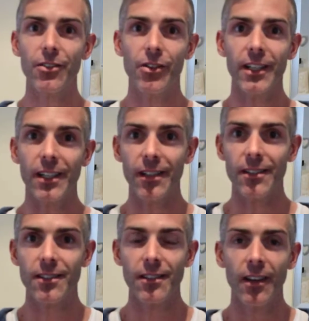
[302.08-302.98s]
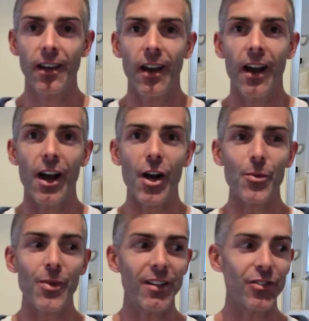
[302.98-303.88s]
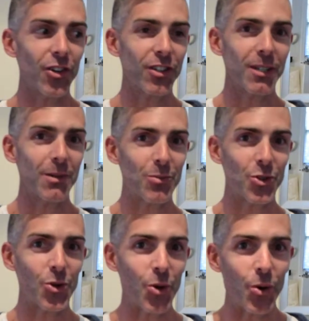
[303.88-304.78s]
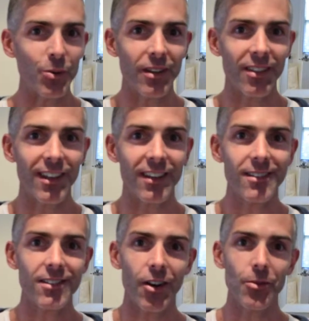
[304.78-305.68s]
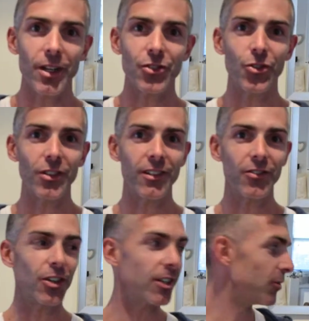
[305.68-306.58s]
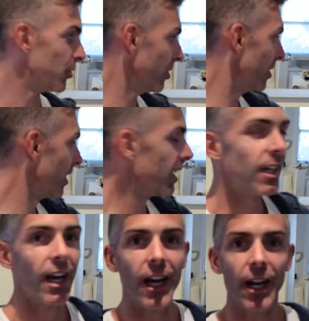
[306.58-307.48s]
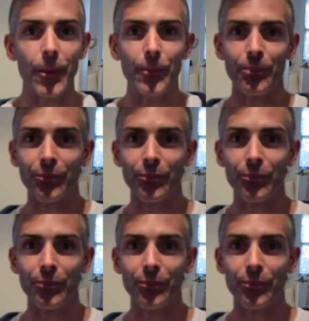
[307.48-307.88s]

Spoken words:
direct kids, and don't come up short with things. So make sure that you've got a